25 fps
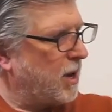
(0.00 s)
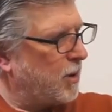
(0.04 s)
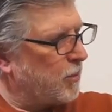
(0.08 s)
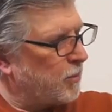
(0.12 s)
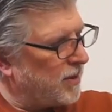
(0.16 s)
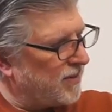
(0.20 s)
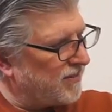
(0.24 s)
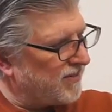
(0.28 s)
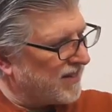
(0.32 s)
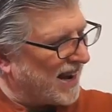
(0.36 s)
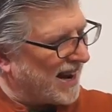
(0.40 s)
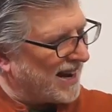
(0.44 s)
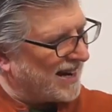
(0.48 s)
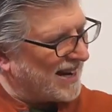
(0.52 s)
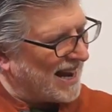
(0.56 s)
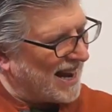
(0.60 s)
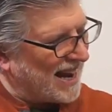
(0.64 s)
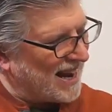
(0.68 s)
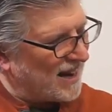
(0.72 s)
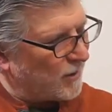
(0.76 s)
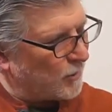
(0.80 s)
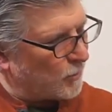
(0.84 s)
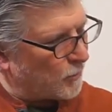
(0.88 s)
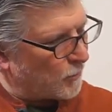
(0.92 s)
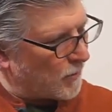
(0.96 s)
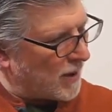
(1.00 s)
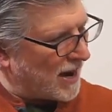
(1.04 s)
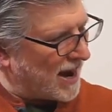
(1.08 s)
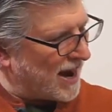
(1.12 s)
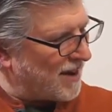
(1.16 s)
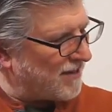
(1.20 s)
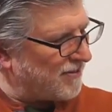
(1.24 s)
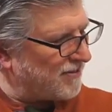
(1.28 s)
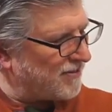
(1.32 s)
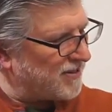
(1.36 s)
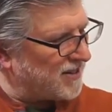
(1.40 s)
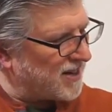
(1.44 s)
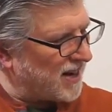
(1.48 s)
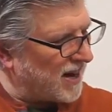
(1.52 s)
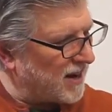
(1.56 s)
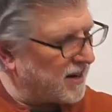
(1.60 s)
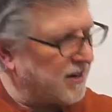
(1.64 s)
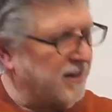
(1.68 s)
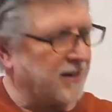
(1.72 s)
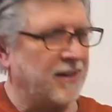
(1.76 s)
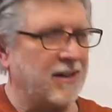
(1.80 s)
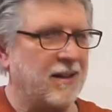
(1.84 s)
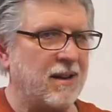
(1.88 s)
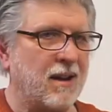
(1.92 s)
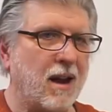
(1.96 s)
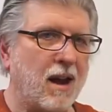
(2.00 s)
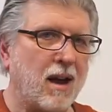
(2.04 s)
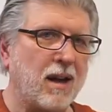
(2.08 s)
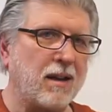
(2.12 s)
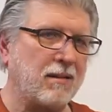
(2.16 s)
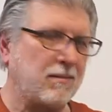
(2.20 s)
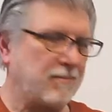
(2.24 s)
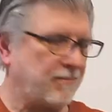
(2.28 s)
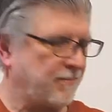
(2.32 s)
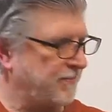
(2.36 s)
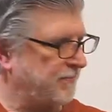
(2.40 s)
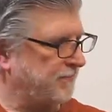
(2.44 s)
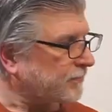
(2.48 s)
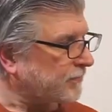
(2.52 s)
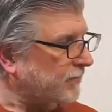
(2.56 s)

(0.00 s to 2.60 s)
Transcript: We've got a GraphTech nut,